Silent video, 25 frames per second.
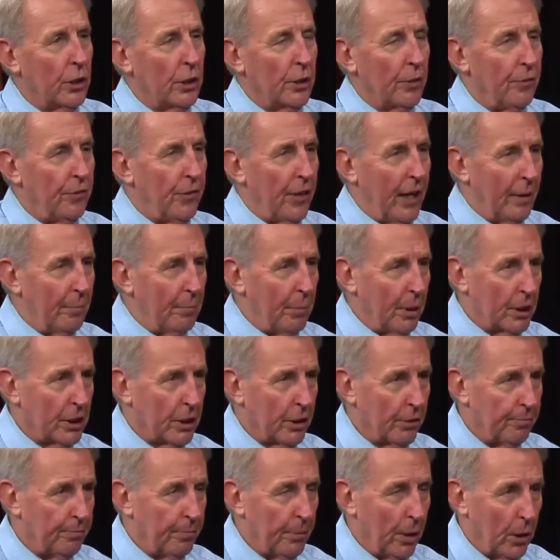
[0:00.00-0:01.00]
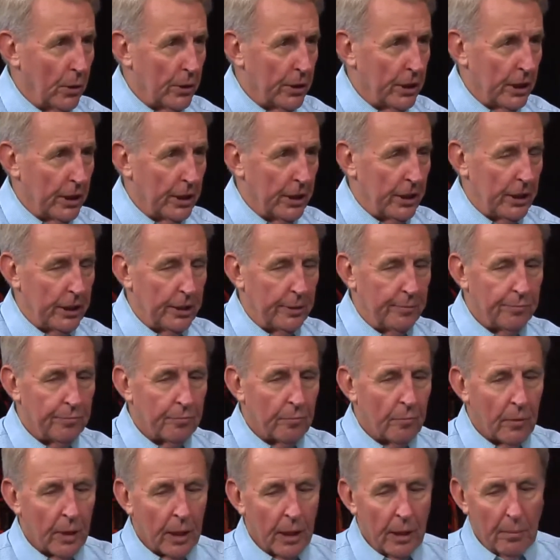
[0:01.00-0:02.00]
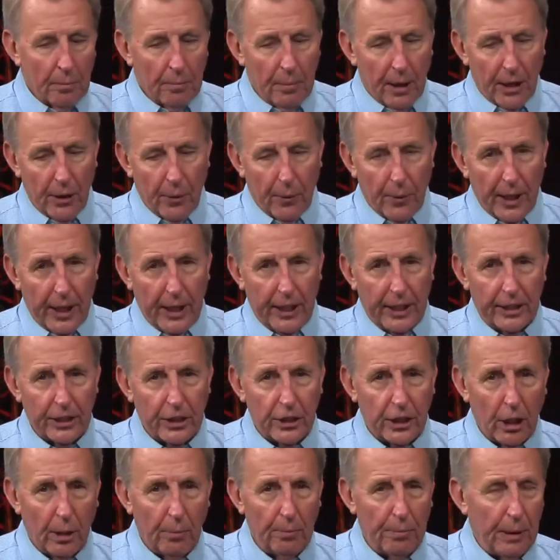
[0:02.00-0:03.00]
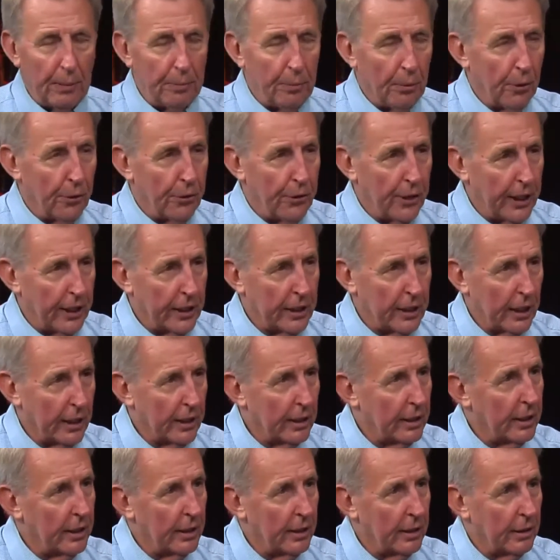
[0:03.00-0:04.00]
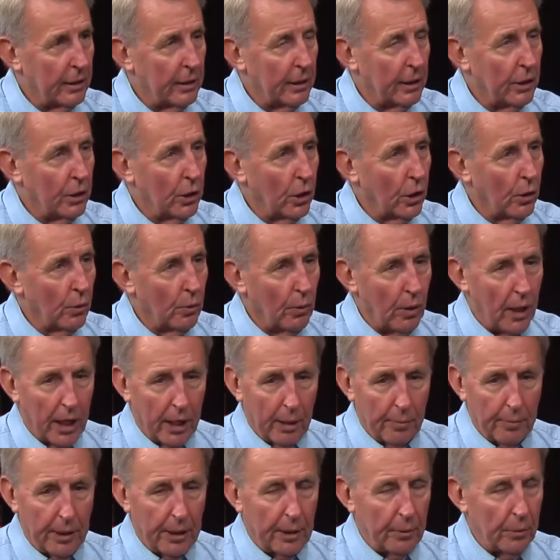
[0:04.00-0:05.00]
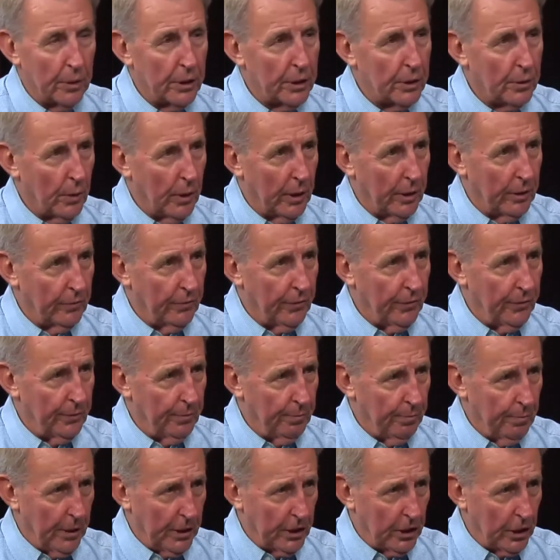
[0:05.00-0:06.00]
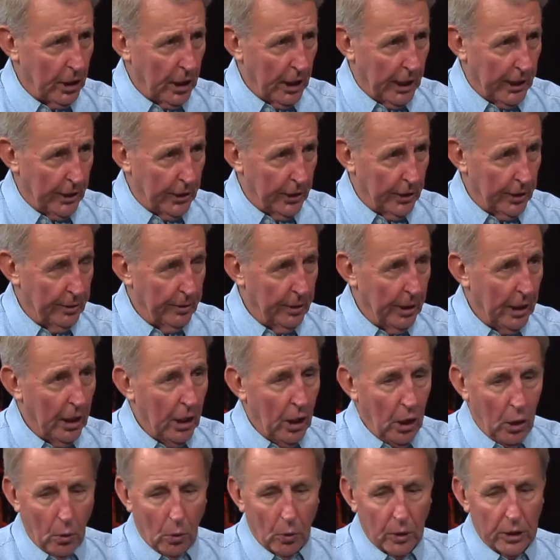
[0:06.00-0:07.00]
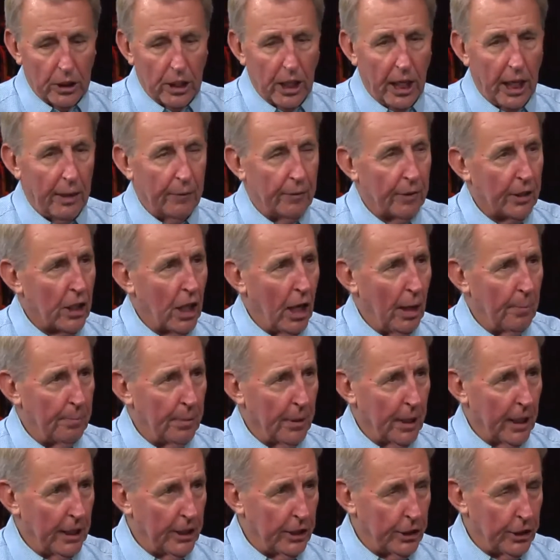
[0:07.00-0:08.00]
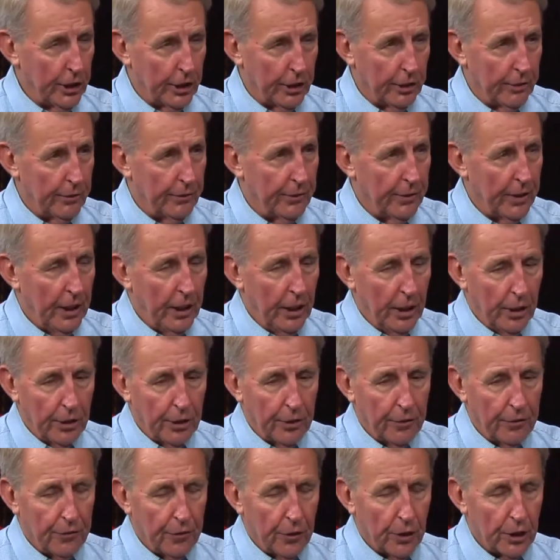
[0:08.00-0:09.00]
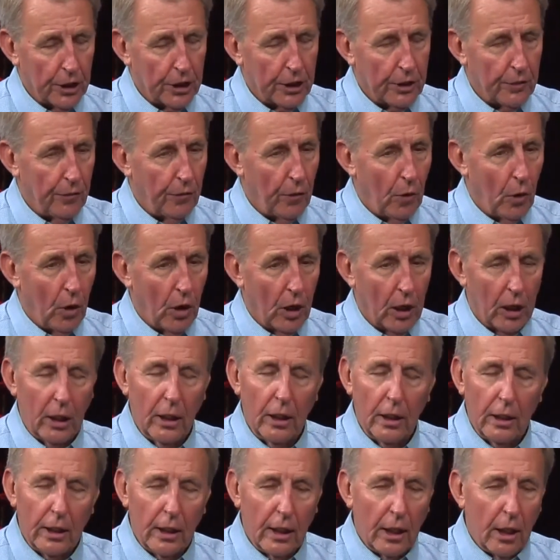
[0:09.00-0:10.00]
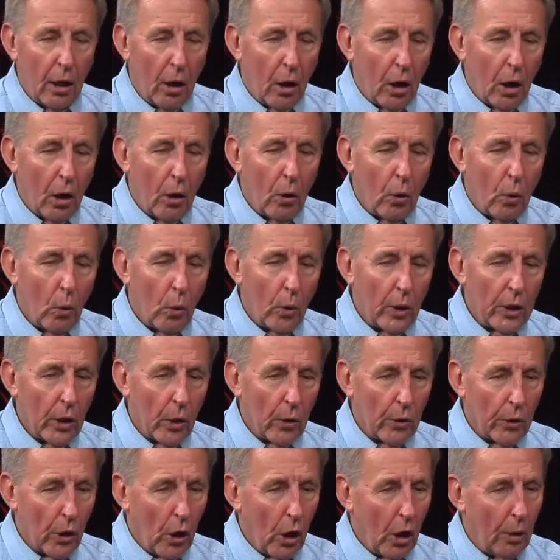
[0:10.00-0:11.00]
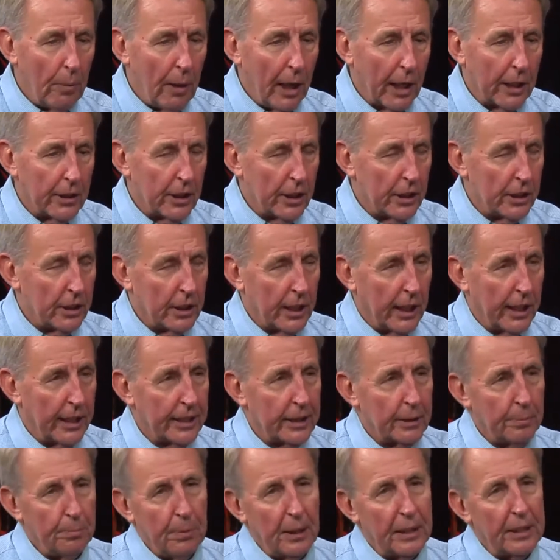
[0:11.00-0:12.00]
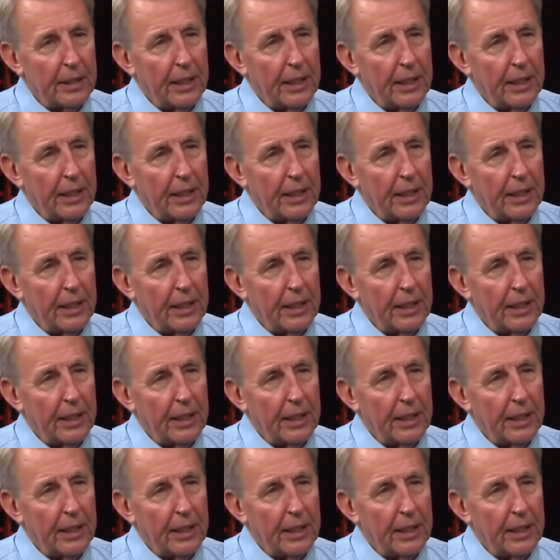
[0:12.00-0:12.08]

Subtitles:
the 5 books of Moses. By the way, some people think that Deuteronomy was written much later, was kind of a compilation of the first four. We don't know about these things, but